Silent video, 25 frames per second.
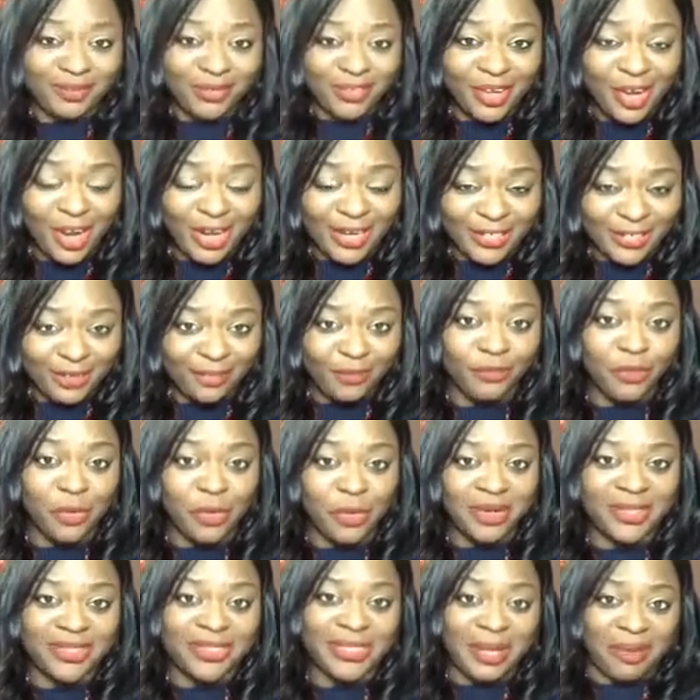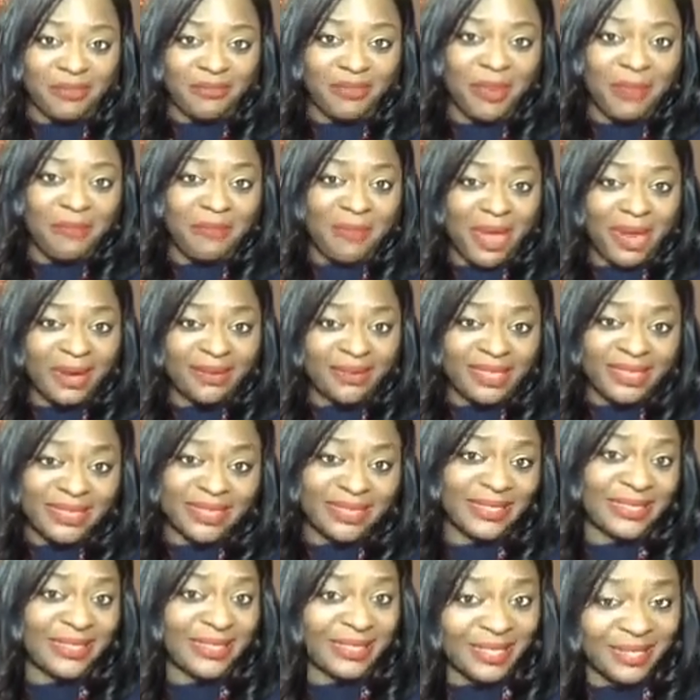got divorced and remarried
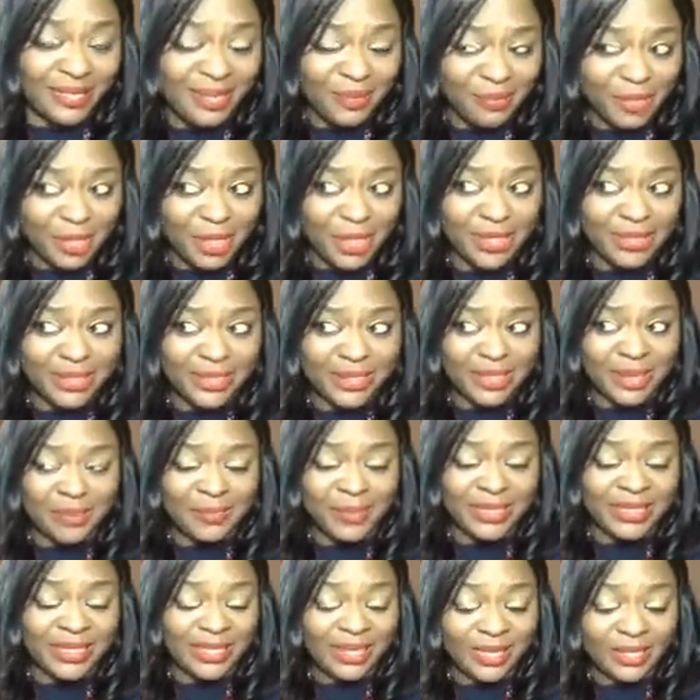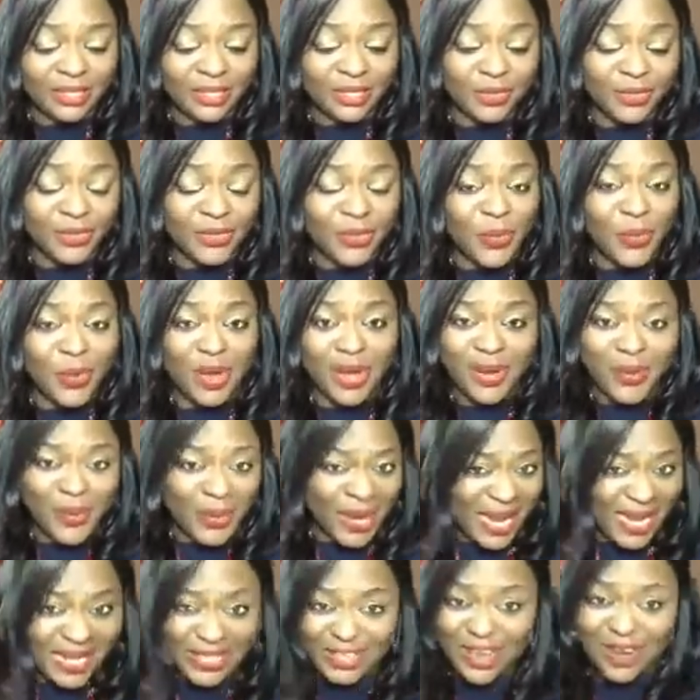is sinning because he's committing adultery? Well,
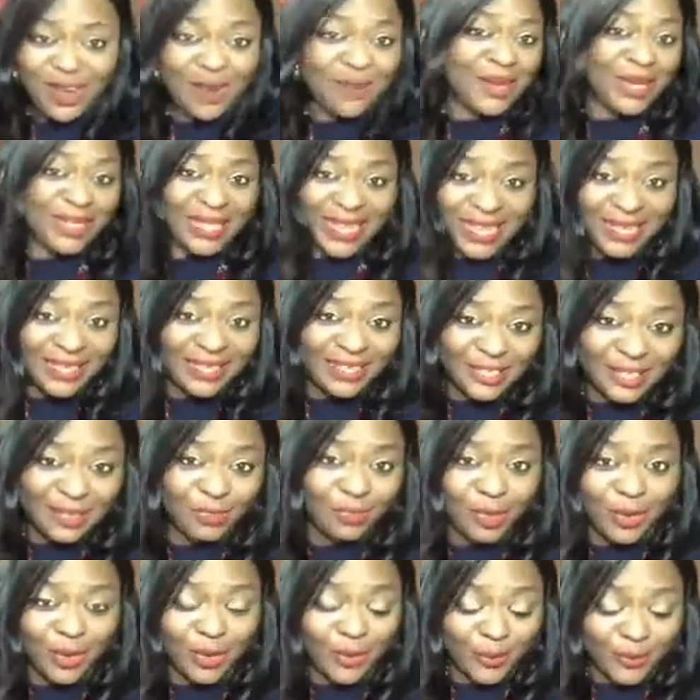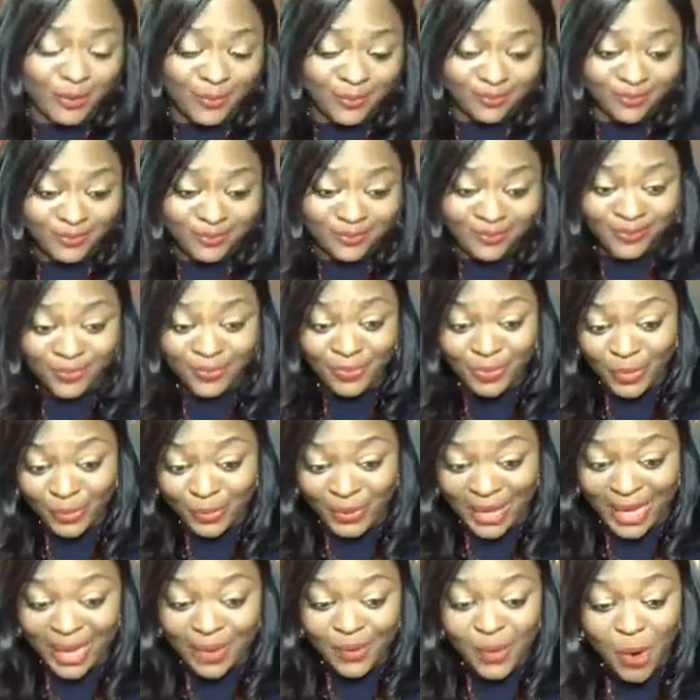we ain't talking about that in this video.
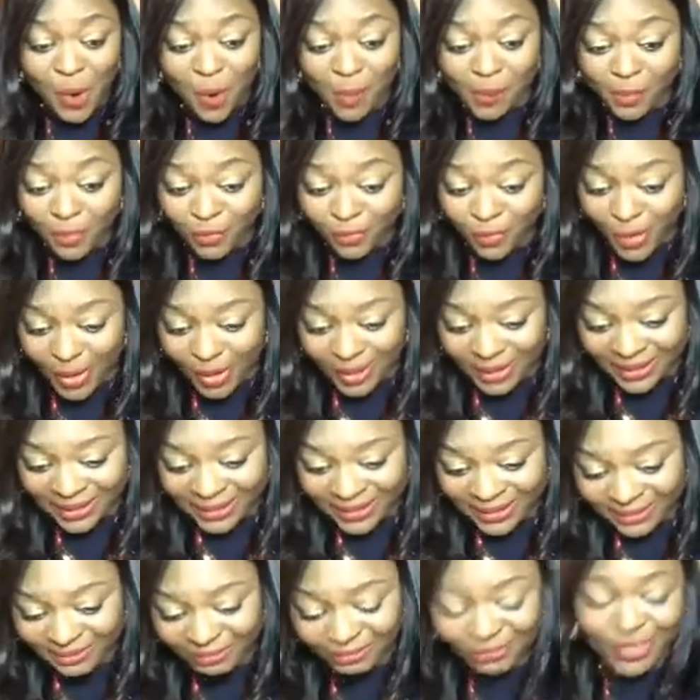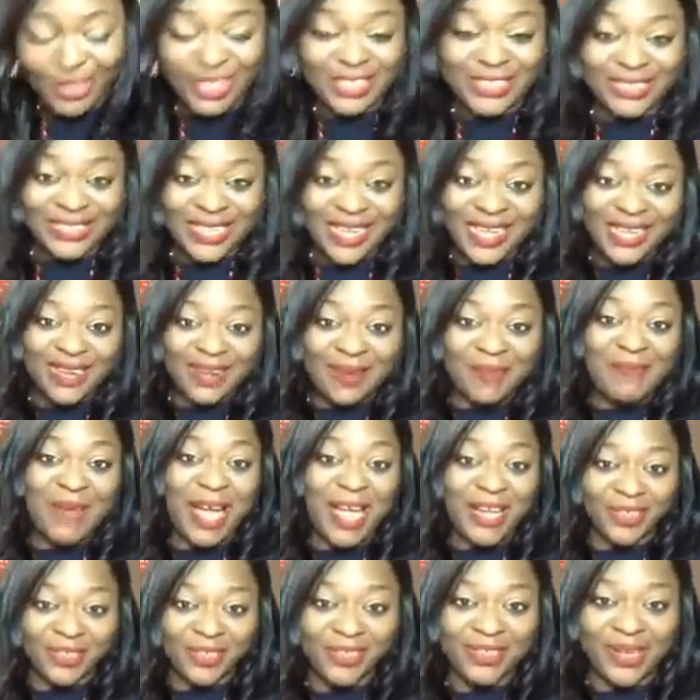Okay, we're going to move on. Verse 10,
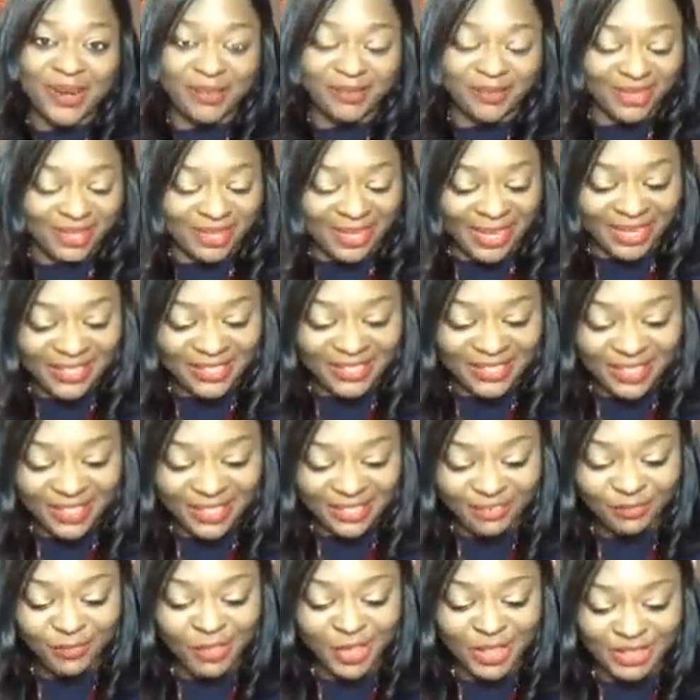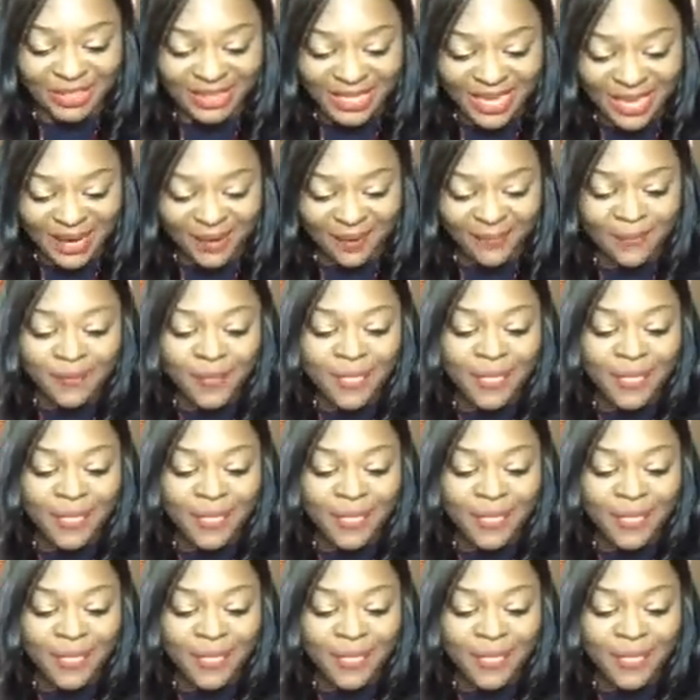Matthew chapter 19, verse 10.